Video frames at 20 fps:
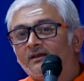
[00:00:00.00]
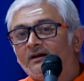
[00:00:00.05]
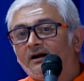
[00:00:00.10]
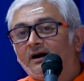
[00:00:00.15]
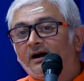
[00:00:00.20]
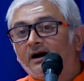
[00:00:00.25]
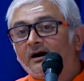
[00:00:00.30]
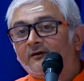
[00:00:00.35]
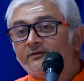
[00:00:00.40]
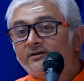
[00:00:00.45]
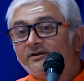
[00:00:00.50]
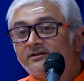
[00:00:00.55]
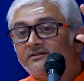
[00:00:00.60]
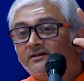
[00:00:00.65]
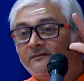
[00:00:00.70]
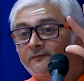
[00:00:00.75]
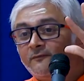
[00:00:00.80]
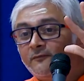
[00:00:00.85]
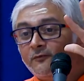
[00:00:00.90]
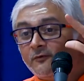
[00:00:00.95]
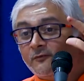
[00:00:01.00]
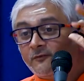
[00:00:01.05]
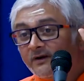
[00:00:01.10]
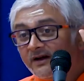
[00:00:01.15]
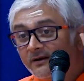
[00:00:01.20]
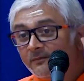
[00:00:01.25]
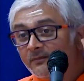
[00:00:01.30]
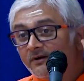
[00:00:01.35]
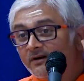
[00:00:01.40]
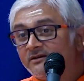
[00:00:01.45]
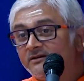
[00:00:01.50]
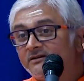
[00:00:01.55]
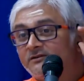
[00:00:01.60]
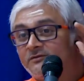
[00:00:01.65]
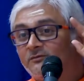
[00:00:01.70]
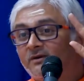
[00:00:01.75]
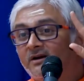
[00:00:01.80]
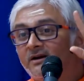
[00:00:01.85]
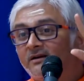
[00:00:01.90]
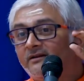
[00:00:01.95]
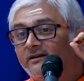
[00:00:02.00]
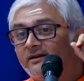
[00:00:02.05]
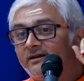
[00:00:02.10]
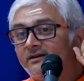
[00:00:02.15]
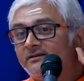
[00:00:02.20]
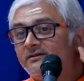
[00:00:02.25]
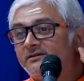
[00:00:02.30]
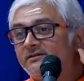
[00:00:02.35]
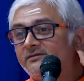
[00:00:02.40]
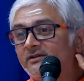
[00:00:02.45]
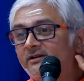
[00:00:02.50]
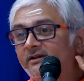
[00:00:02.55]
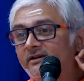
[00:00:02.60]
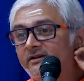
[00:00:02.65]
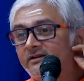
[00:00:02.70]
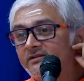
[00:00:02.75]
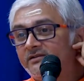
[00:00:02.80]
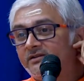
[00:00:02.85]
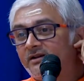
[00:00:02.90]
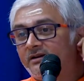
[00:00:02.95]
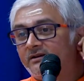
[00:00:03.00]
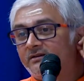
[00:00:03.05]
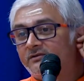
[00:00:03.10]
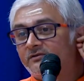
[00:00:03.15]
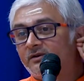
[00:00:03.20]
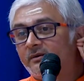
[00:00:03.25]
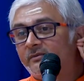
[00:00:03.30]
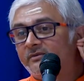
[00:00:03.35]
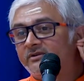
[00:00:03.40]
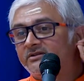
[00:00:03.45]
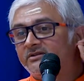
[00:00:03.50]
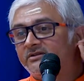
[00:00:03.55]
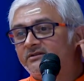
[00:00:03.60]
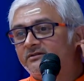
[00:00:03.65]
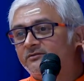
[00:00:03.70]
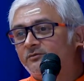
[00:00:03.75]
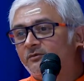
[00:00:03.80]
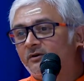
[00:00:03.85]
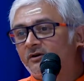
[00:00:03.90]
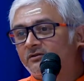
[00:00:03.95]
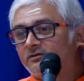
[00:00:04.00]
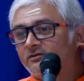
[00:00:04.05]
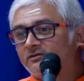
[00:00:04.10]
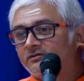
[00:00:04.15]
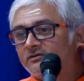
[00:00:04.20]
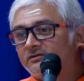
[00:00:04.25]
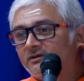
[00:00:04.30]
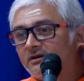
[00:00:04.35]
After some 4 5 months, one day this lady said, Swamiji, tomorrow's